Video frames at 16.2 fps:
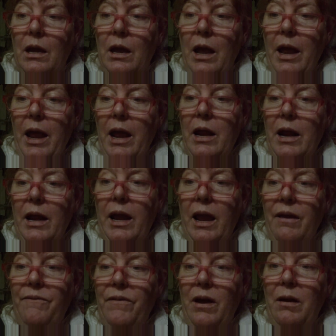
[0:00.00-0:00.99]
And I
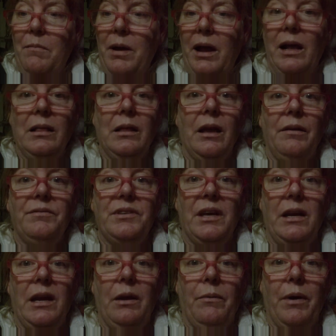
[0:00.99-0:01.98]
can't find my gloves
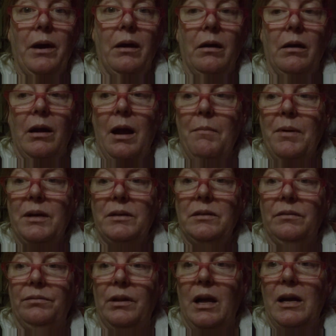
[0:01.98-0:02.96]
anywhere. I must
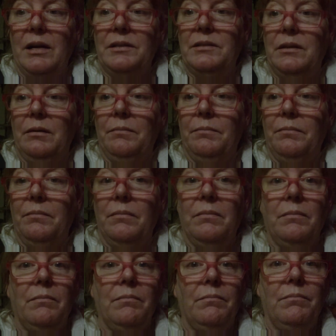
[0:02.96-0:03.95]
have lost them.
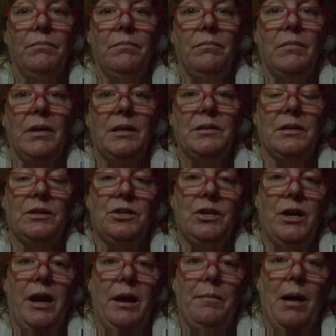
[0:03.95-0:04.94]
That's a
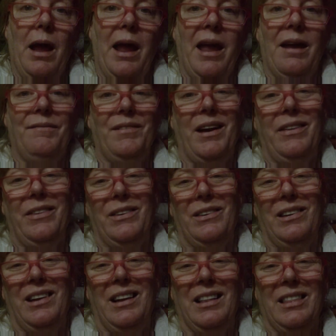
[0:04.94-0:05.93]
shame. I have
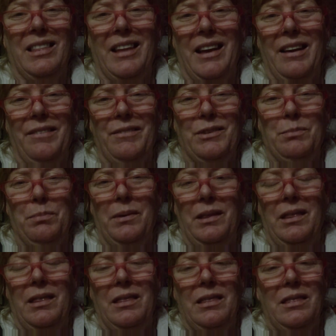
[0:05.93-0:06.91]
other gloves, but
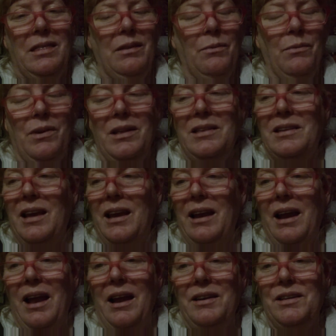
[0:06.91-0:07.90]
the ones
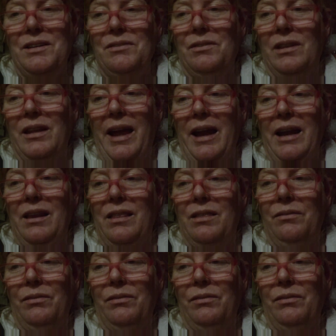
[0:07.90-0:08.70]
I just like the